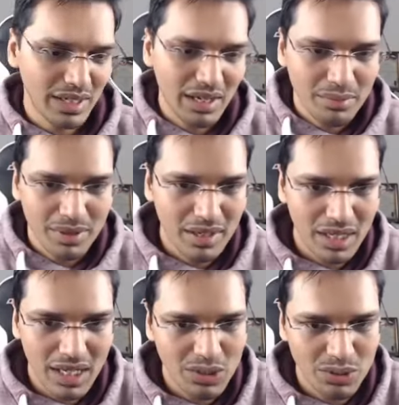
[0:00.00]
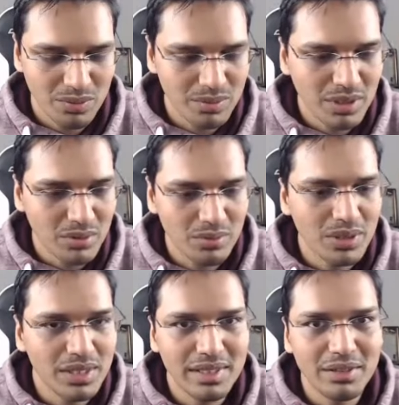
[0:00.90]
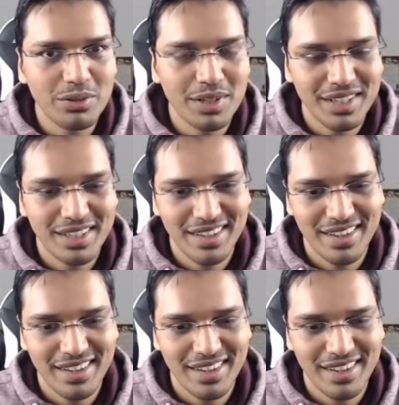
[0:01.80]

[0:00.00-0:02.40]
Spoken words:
I should be completely winning,